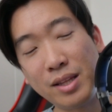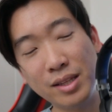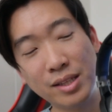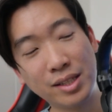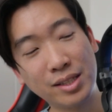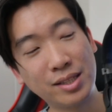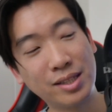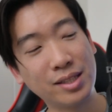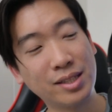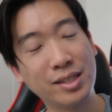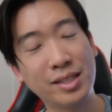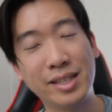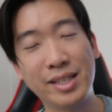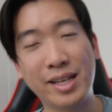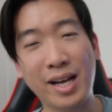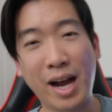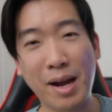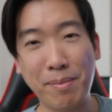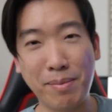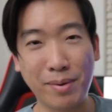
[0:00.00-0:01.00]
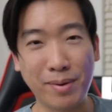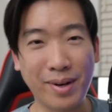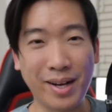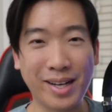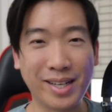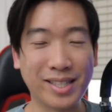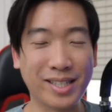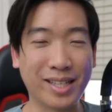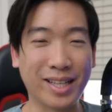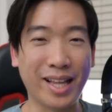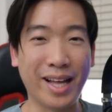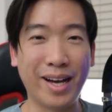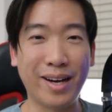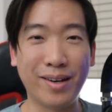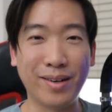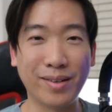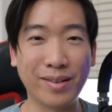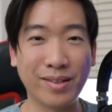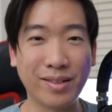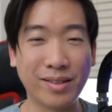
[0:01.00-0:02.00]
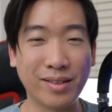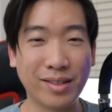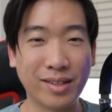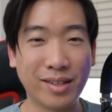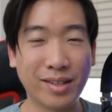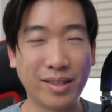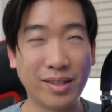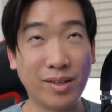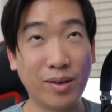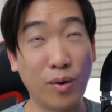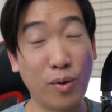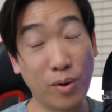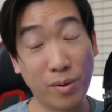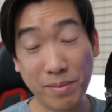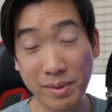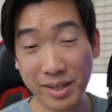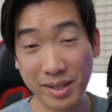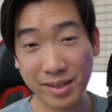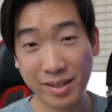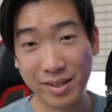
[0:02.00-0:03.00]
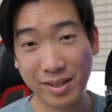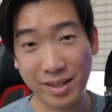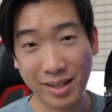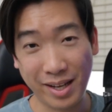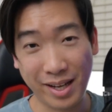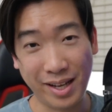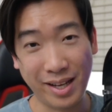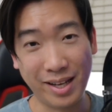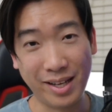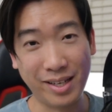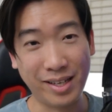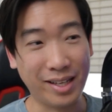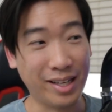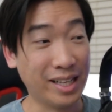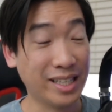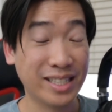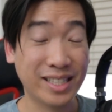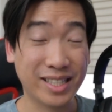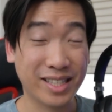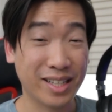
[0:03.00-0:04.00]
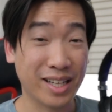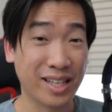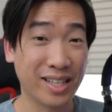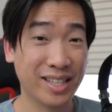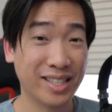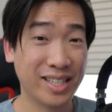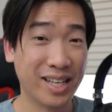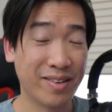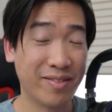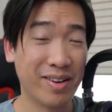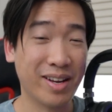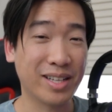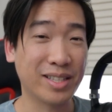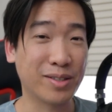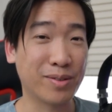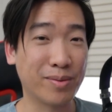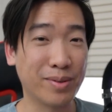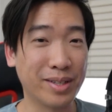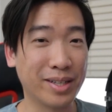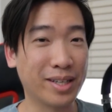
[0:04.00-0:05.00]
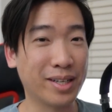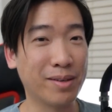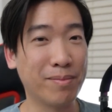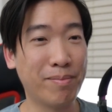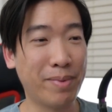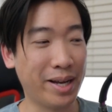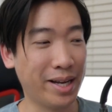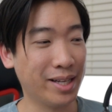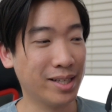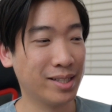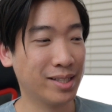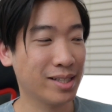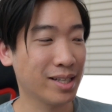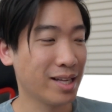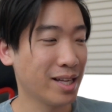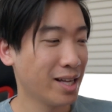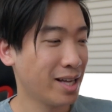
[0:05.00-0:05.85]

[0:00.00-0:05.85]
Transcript: this is the HyperX Cloud Orbit, and this headphone has really good bass,